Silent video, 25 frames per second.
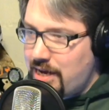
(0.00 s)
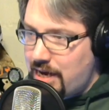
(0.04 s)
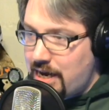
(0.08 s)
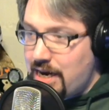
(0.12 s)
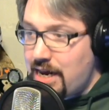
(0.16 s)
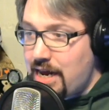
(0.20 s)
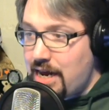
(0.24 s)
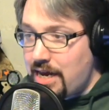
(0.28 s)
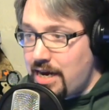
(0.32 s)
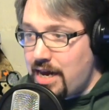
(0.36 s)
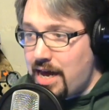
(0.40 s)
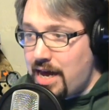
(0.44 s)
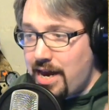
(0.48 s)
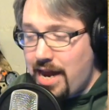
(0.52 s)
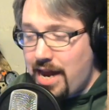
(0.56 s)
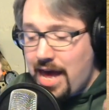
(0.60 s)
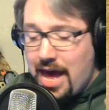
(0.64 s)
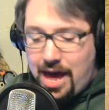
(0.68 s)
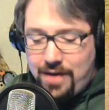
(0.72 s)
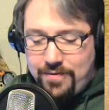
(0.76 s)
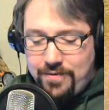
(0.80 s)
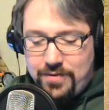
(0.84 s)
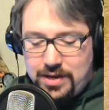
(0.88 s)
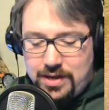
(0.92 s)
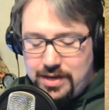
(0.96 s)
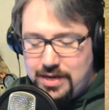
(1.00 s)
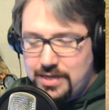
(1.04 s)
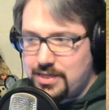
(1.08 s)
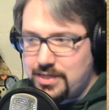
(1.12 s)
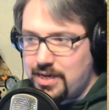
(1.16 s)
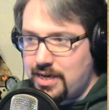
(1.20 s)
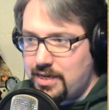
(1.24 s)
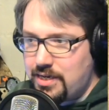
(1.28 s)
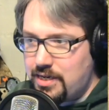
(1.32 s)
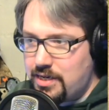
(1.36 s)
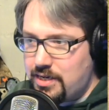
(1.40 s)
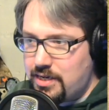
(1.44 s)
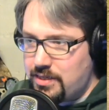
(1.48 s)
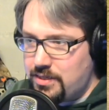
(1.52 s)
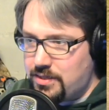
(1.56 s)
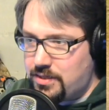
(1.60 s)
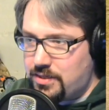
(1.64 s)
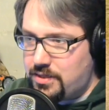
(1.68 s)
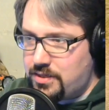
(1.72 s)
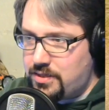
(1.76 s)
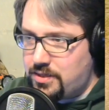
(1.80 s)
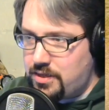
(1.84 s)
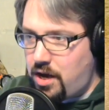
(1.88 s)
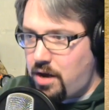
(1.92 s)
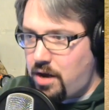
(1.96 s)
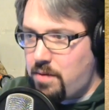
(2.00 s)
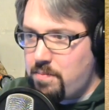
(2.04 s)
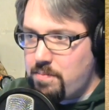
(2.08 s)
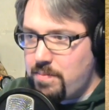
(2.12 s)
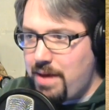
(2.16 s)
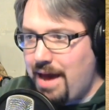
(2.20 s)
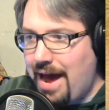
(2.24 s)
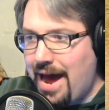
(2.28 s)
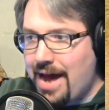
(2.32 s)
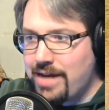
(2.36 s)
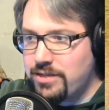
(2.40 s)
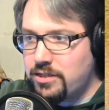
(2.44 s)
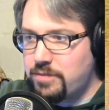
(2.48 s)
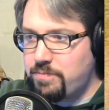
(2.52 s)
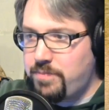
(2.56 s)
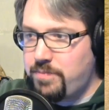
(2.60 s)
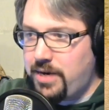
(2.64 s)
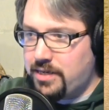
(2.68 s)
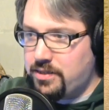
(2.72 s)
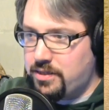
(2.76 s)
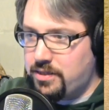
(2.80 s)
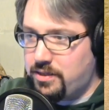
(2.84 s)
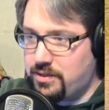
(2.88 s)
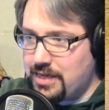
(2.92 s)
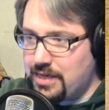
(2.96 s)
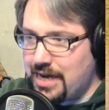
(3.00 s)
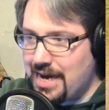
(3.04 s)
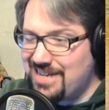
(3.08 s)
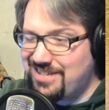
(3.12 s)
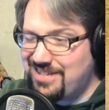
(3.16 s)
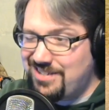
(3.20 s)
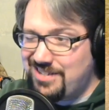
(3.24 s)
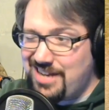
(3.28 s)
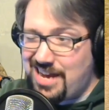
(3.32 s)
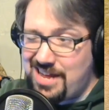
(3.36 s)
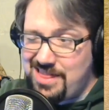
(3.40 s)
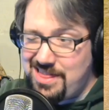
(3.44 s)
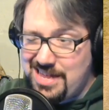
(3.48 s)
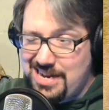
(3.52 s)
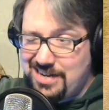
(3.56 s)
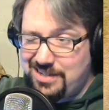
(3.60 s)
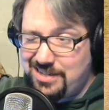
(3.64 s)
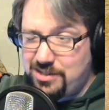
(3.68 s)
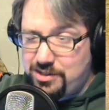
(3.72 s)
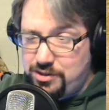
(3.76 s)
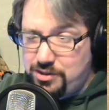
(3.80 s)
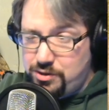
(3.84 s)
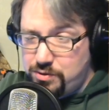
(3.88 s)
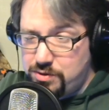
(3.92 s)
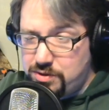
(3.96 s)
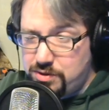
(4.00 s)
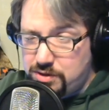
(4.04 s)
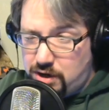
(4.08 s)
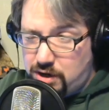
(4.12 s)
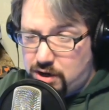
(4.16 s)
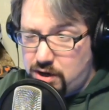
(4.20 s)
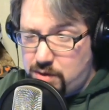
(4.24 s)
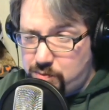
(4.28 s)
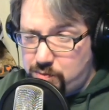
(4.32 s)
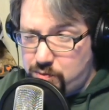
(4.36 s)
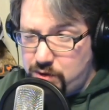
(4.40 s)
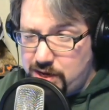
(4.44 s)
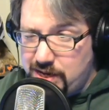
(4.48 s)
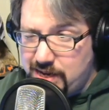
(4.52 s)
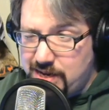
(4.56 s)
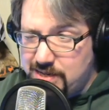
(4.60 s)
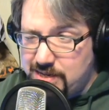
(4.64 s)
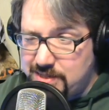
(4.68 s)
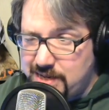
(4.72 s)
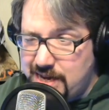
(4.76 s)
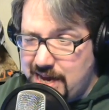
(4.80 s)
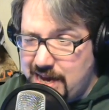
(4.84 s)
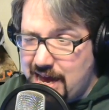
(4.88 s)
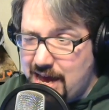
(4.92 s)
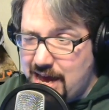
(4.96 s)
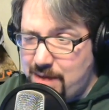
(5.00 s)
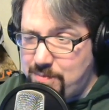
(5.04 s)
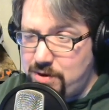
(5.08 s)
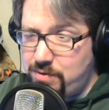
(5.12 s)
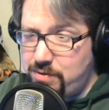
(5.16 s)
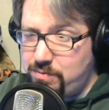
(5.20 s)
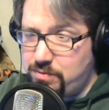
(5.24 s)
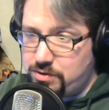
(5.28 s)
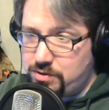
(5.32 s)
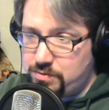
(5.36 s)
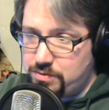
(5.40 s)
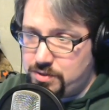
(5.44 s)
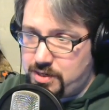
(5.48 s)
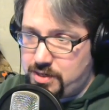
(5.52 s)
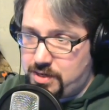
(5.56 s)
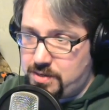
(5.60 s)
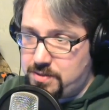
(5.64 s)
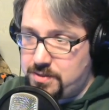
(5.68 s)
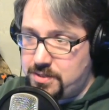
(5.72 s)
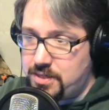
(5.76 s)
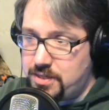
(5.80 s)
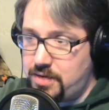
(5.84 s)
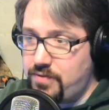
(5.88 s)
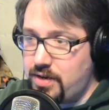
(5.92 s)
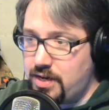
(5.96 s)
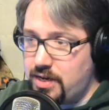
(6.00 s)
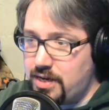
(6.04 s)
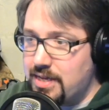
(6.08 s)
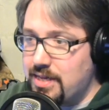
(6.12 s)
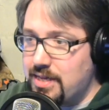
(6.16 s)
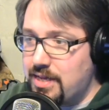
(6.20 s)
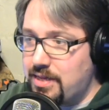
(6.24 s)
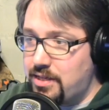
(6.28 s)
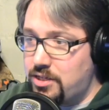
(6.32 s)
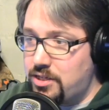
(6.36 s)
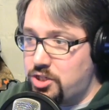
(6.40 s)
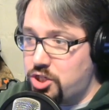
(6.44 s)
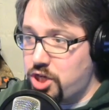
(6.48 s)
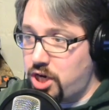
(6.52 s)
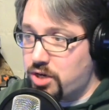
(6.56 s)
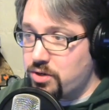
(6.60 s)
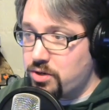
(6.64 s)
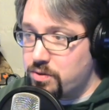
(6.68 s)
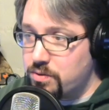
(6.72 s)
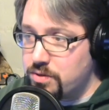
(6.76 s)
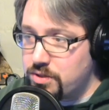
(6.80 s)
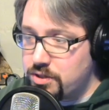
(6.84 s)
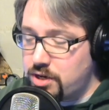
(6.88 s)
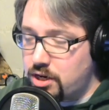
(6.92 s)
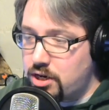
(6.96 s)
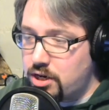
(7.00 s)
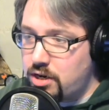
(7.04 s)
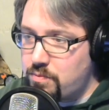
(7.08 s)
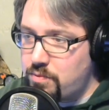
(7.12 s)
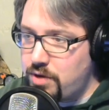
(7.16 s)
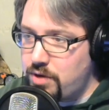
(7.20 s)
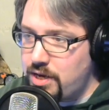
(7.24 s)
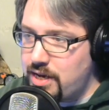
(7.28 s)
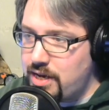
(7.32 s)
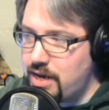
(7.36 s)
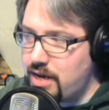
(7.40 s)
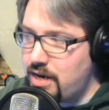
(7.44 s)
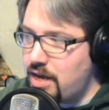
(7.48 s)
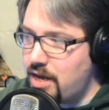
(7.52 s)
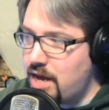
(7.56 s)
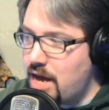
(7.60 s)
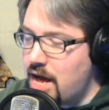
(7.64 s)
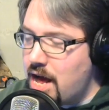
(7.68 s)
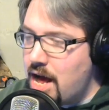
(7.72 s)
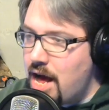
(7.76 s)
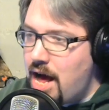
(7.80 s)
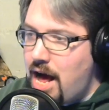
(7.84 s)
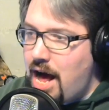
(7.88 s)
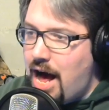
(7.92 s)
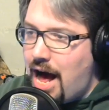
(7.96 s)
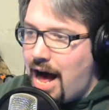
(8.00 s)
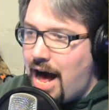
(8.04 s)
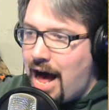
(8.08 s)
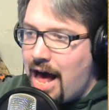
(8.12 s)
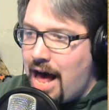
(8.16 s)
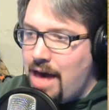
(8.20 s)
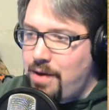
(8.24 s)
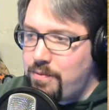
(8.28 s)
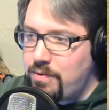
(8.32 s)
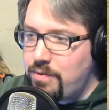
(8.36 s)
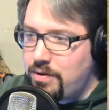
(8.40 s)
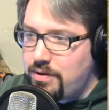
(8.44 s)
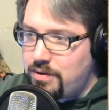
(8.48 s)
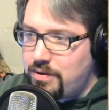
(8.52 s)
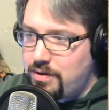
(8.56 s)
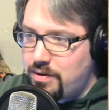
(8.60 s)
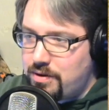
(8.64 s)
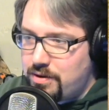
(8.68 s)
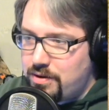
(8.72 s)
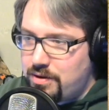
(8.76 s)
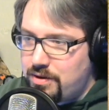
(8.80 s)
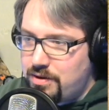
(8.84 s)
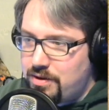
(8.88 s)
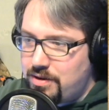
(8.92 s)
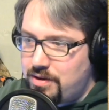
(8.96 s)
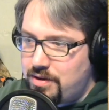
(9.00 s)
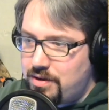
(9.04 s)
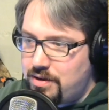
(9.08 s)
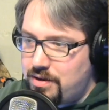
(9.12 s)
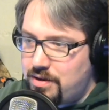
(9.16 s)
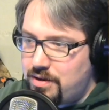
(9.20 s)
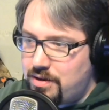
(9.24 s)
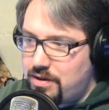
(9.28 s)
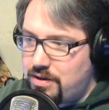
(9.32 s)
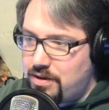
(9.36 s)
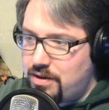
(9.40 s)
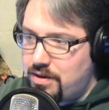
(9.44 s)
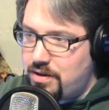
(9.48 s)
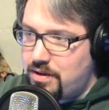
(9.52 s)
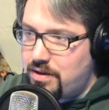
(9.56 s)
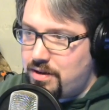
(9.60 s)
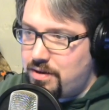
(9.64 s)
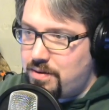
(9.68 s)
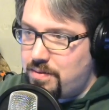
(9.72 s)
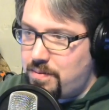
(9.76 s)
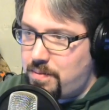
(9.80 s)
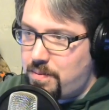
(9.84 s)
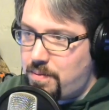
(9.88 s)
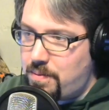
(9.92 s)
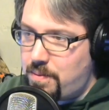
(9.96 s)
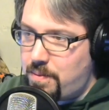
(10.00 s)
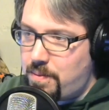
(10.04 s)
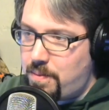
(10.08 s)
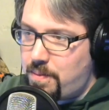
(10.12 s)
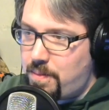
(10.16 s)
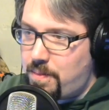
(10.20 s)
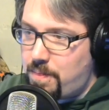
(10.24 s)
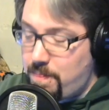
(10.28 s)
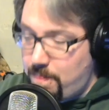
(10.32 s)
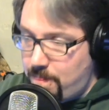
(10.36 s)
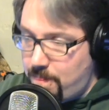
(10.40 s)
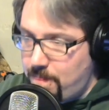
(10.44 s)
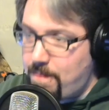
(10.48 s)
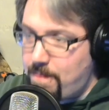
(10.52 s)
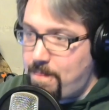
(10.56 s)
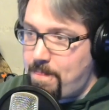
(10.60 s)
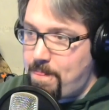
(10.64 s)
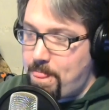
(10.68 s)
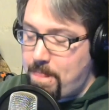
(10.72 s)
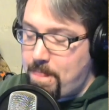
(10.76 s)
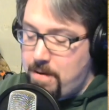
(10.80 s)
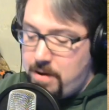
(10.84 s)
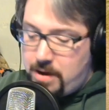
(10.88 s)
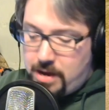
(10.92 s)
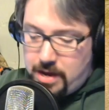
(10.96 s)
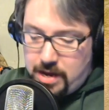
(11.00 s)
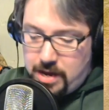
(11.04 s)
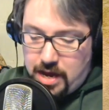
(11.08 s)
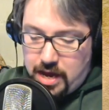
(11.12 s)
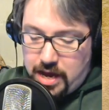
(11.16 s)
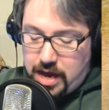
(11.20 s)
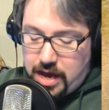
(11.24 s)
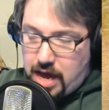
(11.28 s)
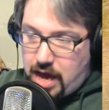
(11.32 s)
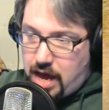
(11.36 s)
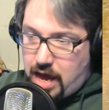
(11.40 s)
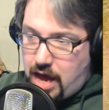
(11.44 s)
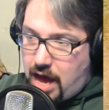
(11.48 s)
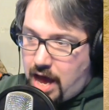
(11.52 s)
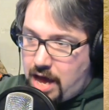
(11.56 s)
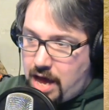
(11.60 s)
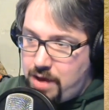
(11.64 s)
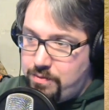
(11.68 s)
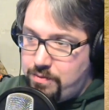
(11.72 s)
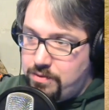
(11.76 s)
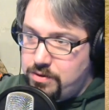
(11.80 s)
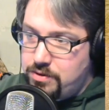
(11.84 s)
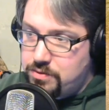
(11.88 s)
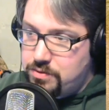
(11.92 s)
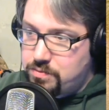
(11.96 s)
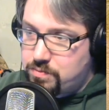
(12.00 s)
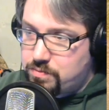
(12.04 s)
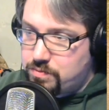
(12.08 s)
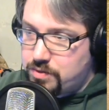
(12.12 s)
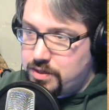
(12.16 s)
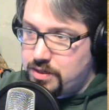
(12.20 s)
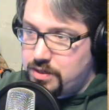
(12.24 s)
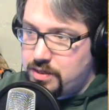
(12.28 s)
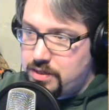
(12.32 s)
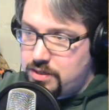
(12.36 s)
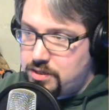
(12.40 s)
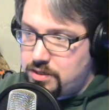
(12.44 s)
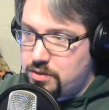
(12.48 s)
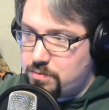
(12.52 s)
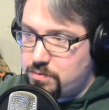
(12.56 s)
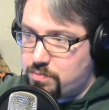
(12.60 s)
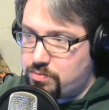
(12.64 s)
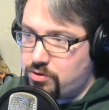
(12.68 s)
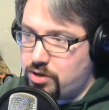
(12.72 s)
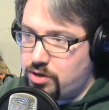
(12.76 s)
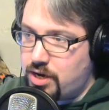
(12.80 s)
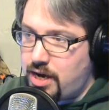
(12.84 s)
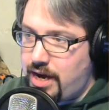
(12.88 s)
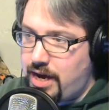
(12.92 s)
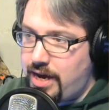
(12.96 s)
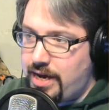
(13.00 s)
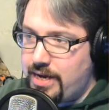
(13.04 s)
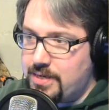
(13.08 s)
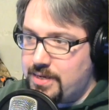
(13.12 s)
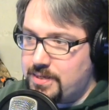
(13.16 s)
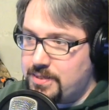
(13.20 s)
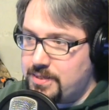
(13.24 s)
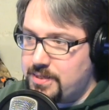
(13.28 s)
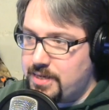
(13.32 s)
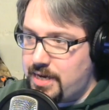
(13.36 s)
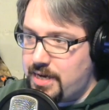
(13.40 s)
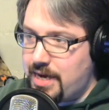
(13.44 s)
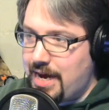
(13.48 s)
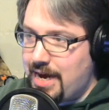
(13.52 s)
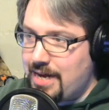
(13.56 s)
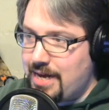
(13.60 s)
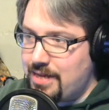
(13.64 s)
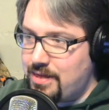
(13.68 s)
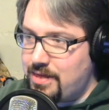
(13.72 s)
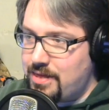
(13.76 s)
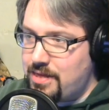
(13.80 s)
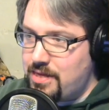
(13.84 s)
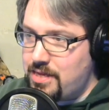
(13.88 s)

and, and and having attended in some aspect the last, I think, two startup weekends that happened, which was a uh, Civic and then the general startup weekend. Yeah. I, I went would, to the last one that was over in Allentown. Mm-hmm. Yeah, I was really surprised at